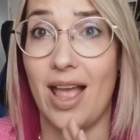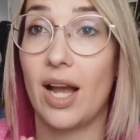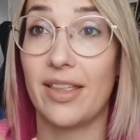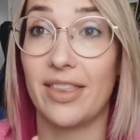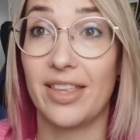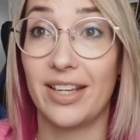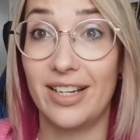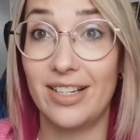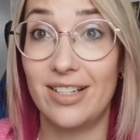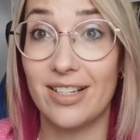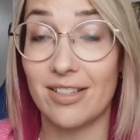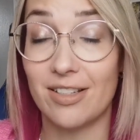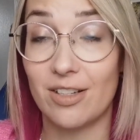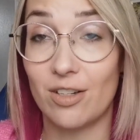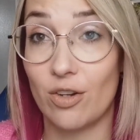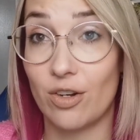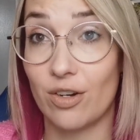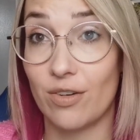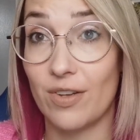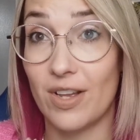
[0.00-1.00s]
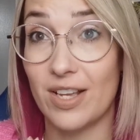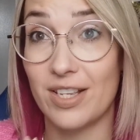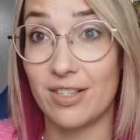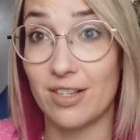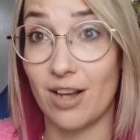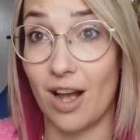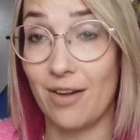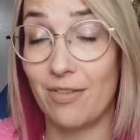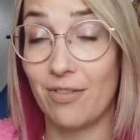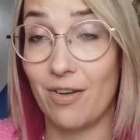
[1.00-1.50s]
I think he does a lot of
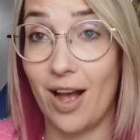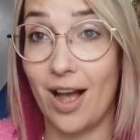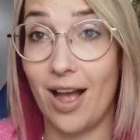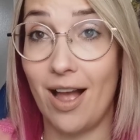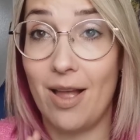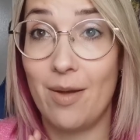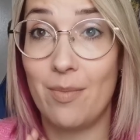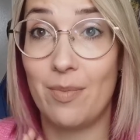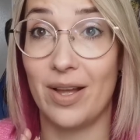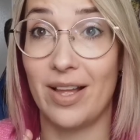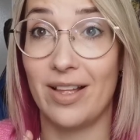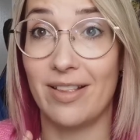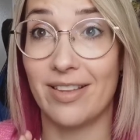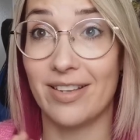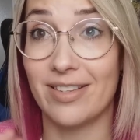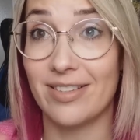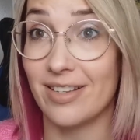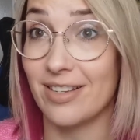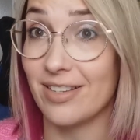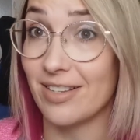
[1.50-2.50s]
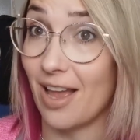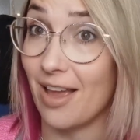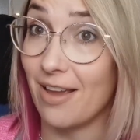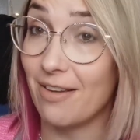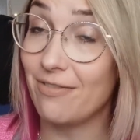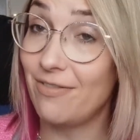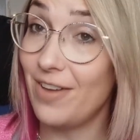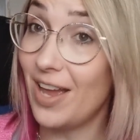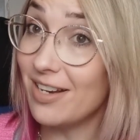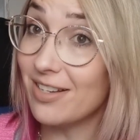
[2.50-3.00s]
sci-fi, but this is a
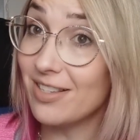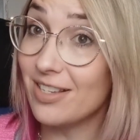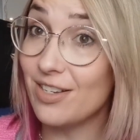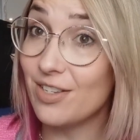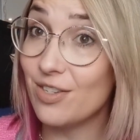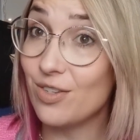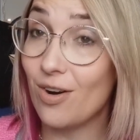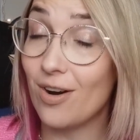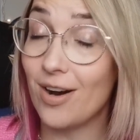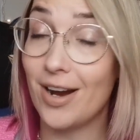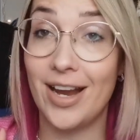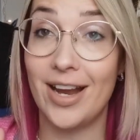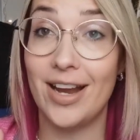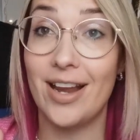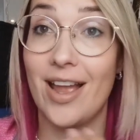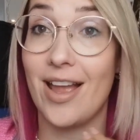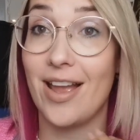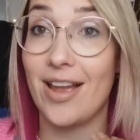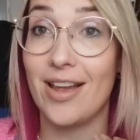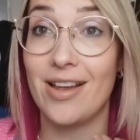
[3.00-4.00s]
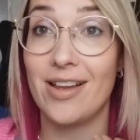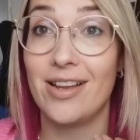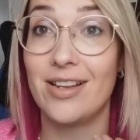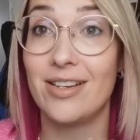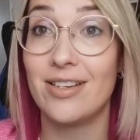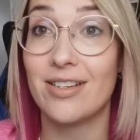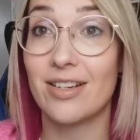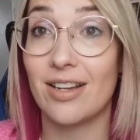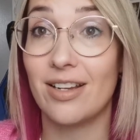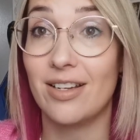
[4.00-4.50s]
fantasy story,
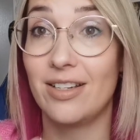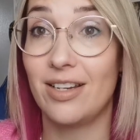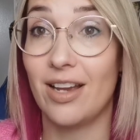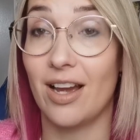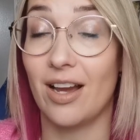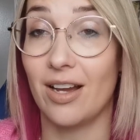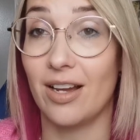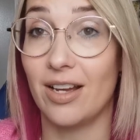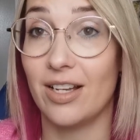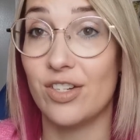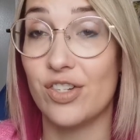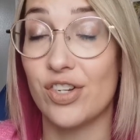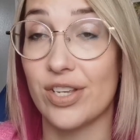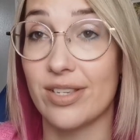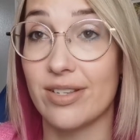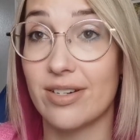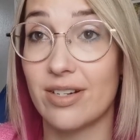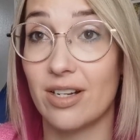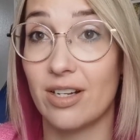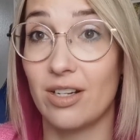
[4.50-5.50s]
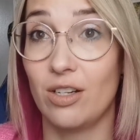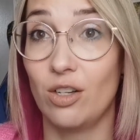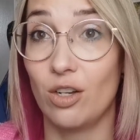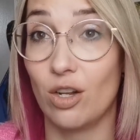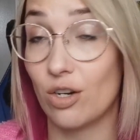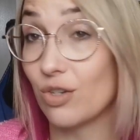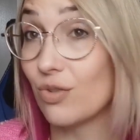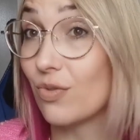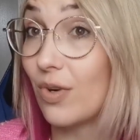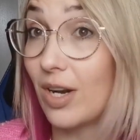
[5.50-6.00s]
and yeah, it just
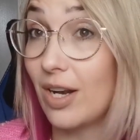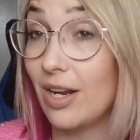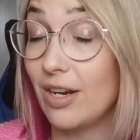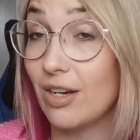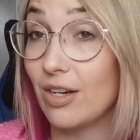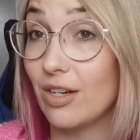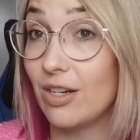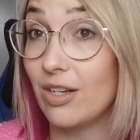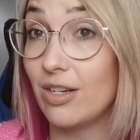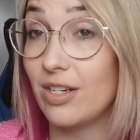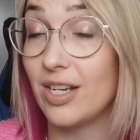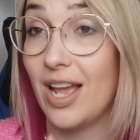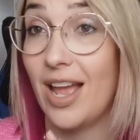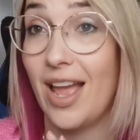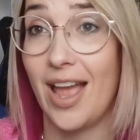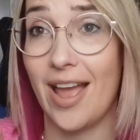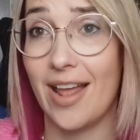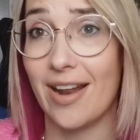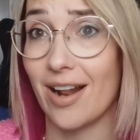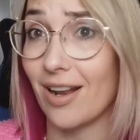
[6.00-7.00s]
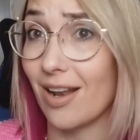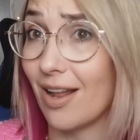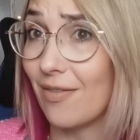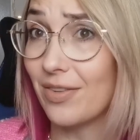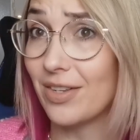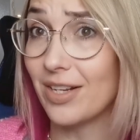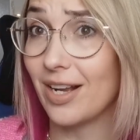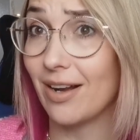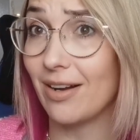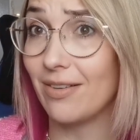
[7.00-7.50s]
looked really good and I love
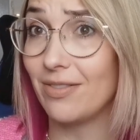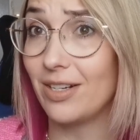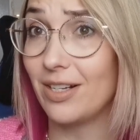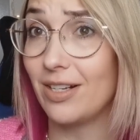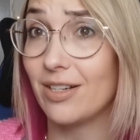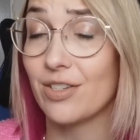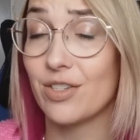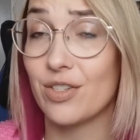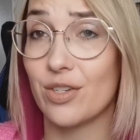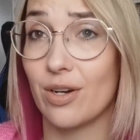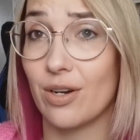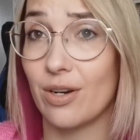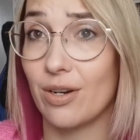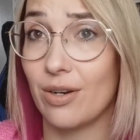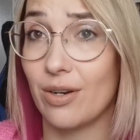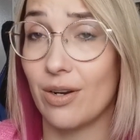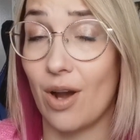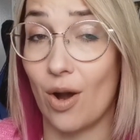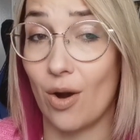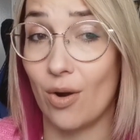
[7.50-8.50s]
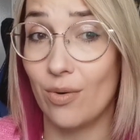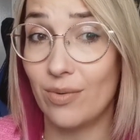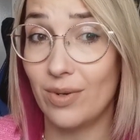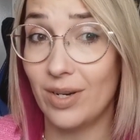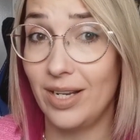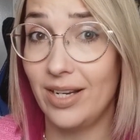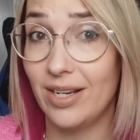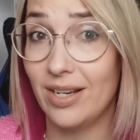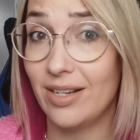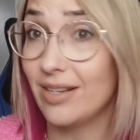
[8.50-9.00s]
the cover, so
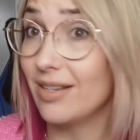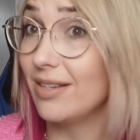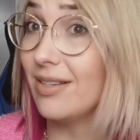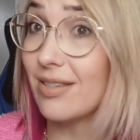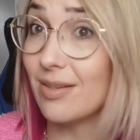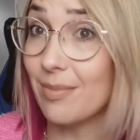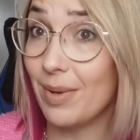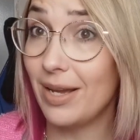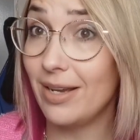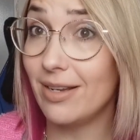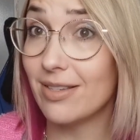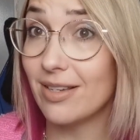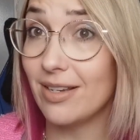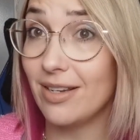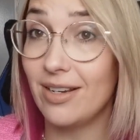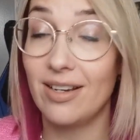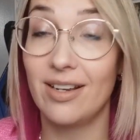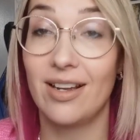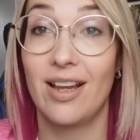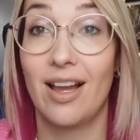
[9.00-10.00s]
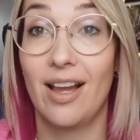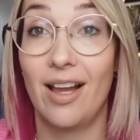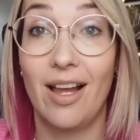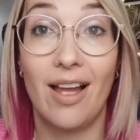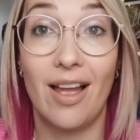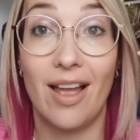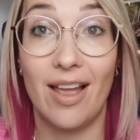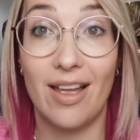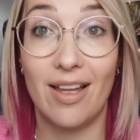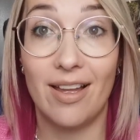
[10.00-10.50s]
hopefully it is amazing,
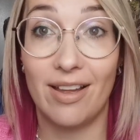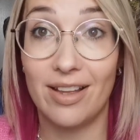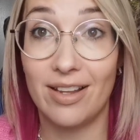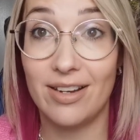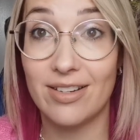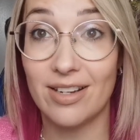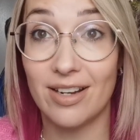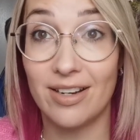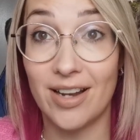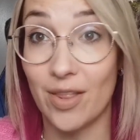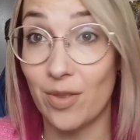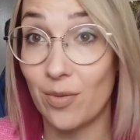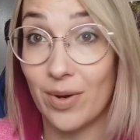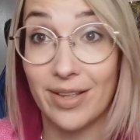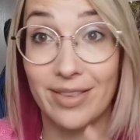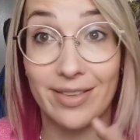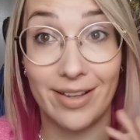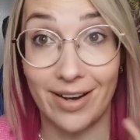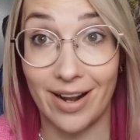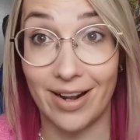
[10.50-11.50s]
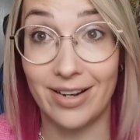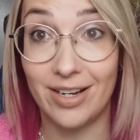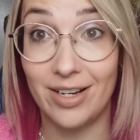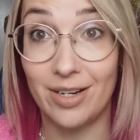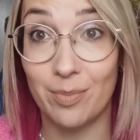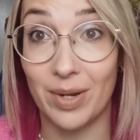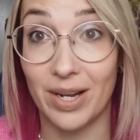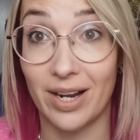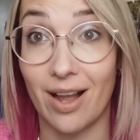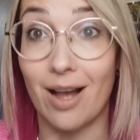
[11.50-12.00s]
and another one that I need
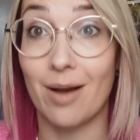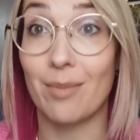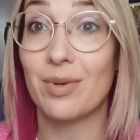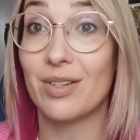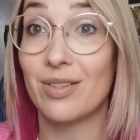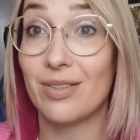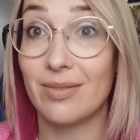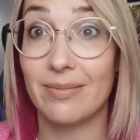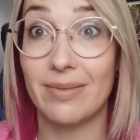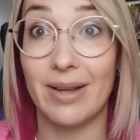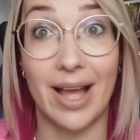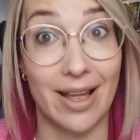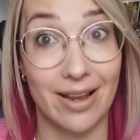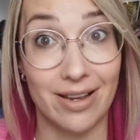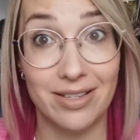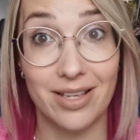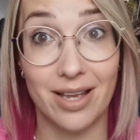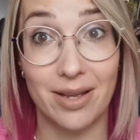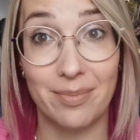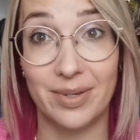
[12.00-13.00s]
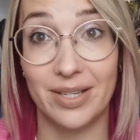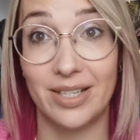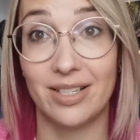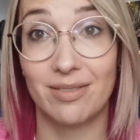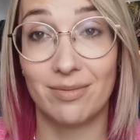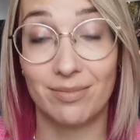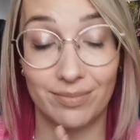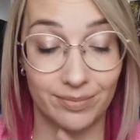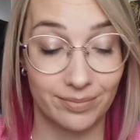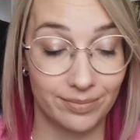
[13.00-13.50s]
to pick up ASAP.